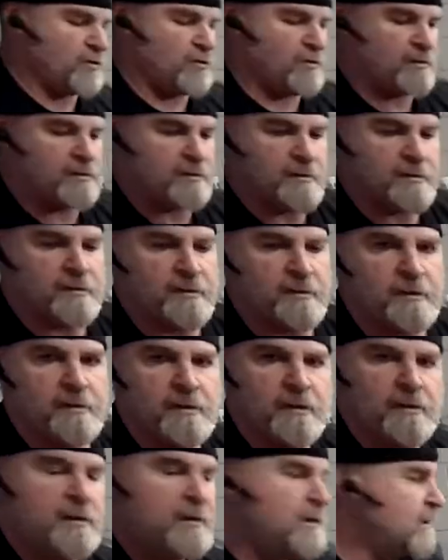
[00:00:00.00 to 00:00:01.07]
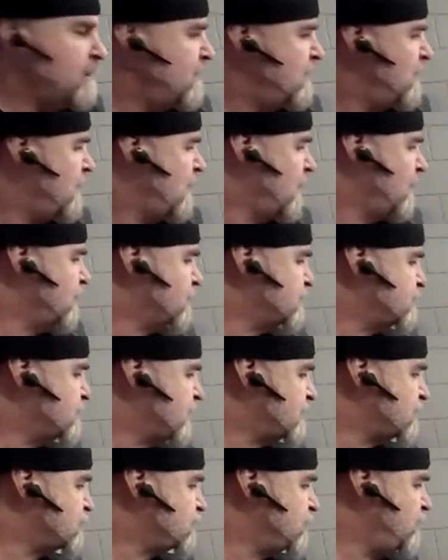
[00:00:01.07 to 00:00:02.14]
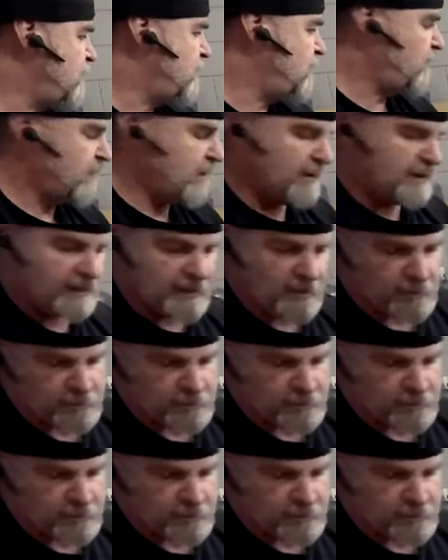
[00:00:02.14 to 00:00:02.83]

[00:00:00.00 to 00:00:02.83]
screw, a little set screw.